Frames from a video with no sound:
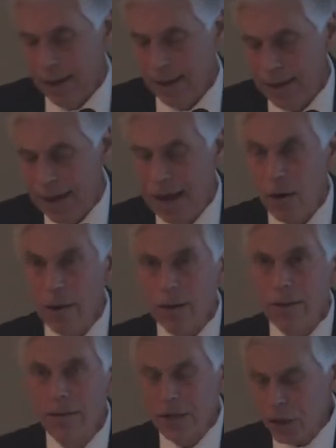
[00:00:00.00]
Now,
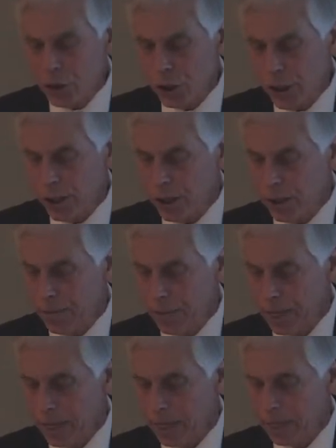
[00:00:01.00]
this year,
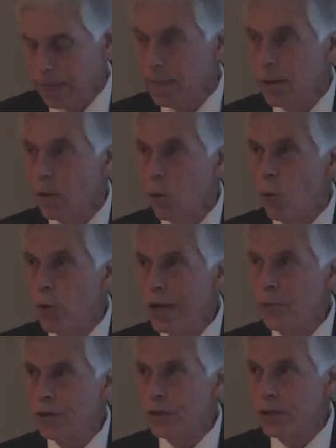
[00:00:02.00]
we
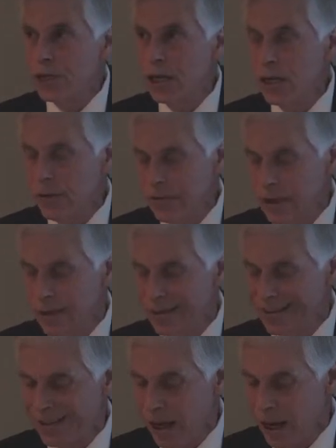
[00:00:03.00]
received the
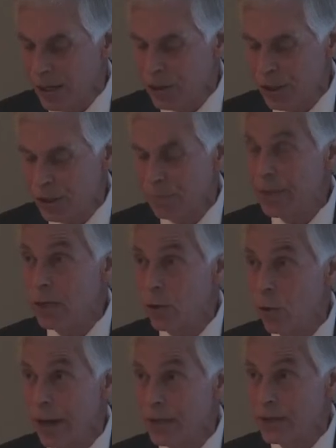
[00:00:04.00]
largest
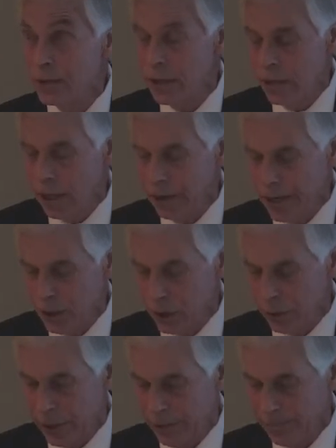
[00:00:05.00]
bequest in our
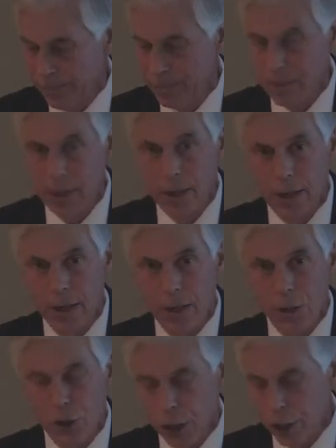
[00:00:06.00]
history.
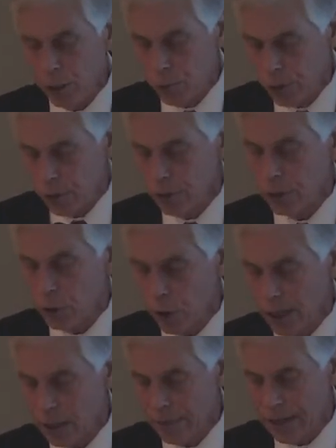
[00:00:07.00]
Sharon will
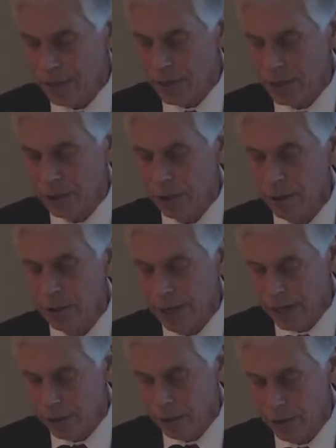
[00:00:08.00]
talk about this a little
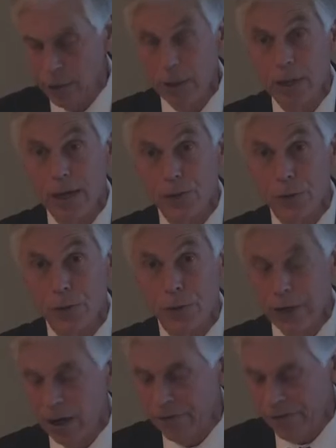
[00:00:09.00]
later as we're
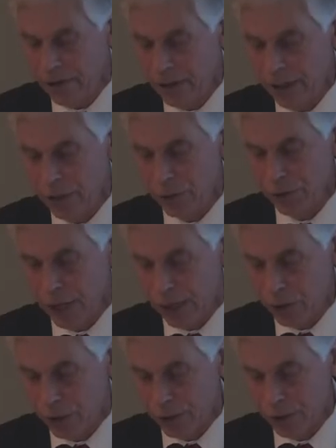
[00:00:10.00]
doing our fund
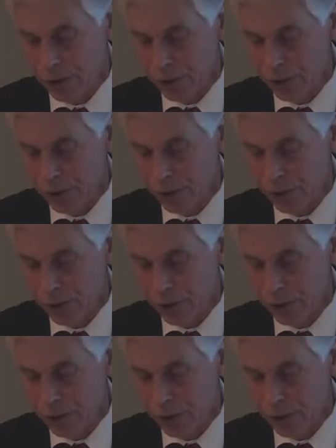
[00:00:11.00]
introductions.